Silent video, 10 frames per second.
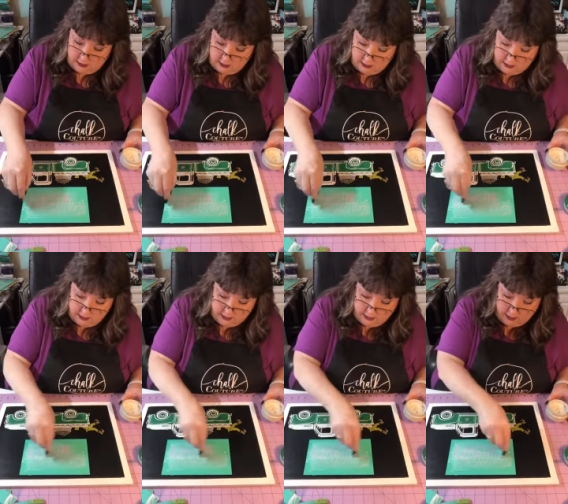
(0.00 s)

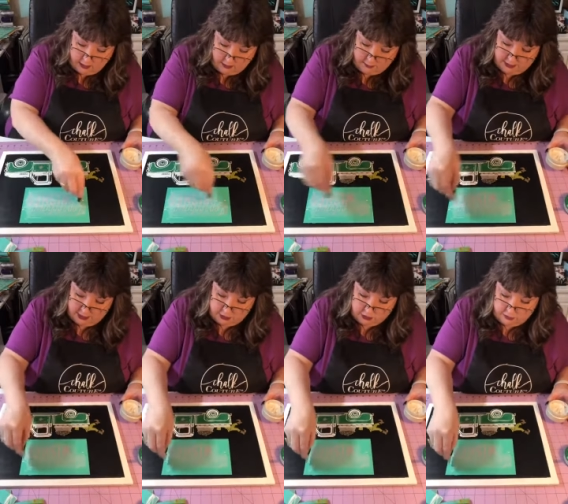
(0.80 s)
And I'm
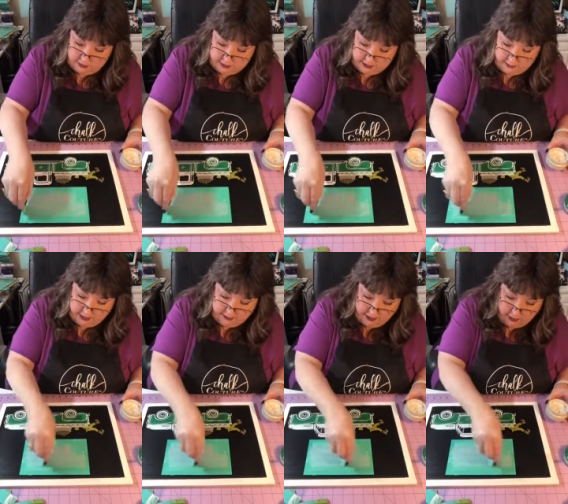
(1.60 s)
making sure that I don't have any